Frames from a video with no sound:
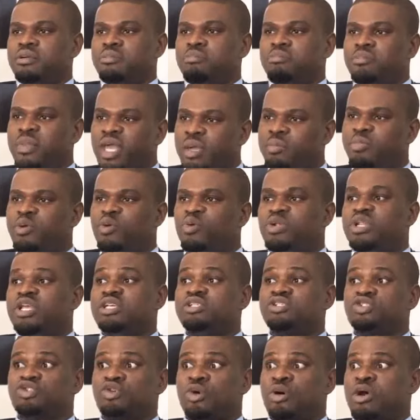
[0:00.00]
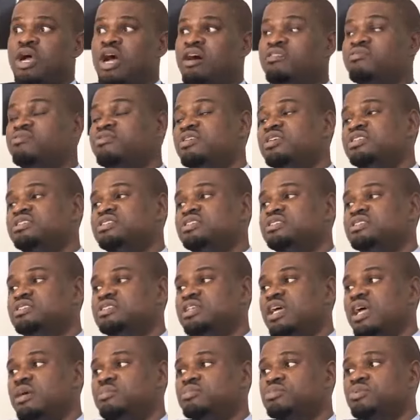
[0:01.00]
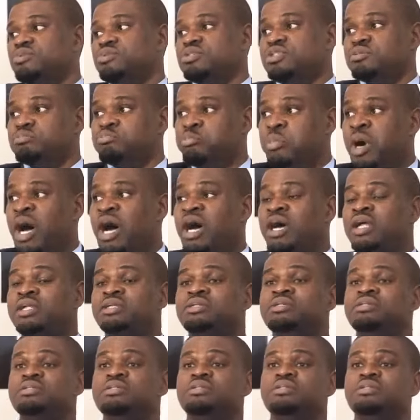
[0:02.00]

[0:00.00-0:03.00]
maybe with a stronger voice this time, to demand